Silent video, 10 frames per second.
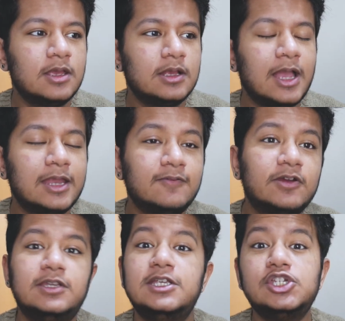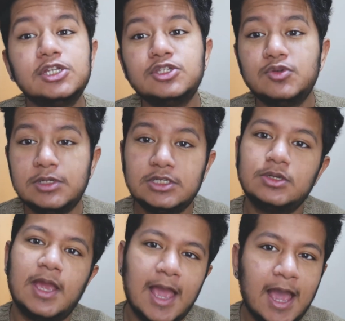kind of conditions you need to
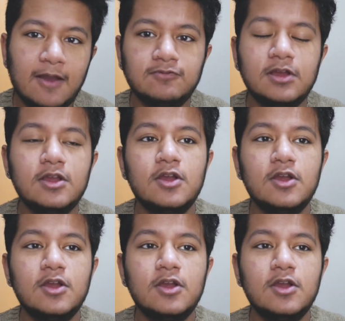have